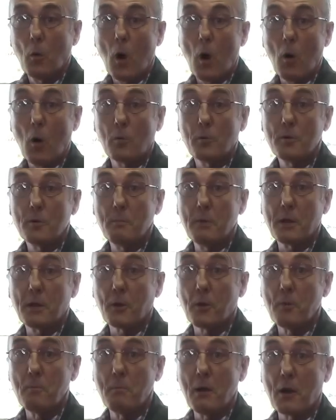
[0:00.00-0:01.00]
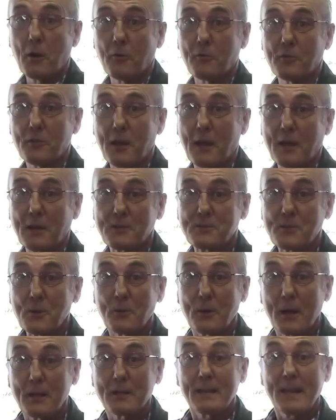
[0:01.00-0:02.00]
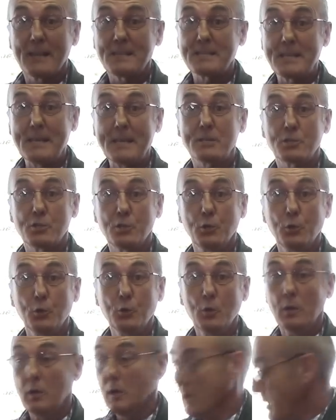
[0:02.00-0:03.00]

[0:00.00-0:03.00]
on to bigger and better things. So let's get to